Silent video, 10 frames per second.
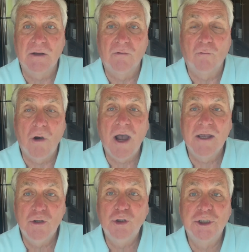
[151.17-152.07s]
why
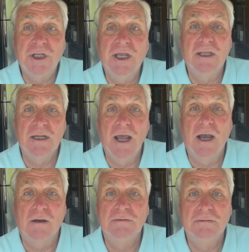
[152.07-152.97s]
you should get in
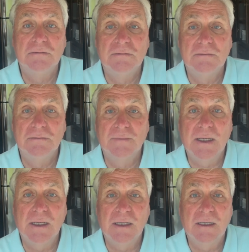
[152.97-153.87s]
now.
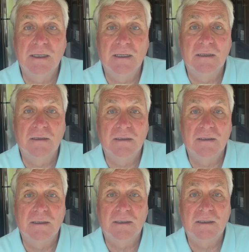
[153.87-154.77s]
And
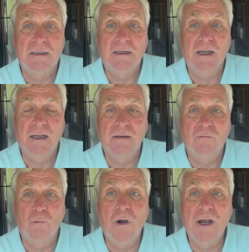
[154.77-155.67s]

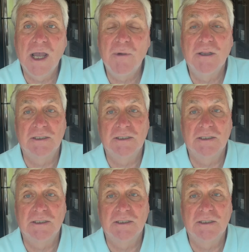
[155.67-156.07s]
one, I'm on the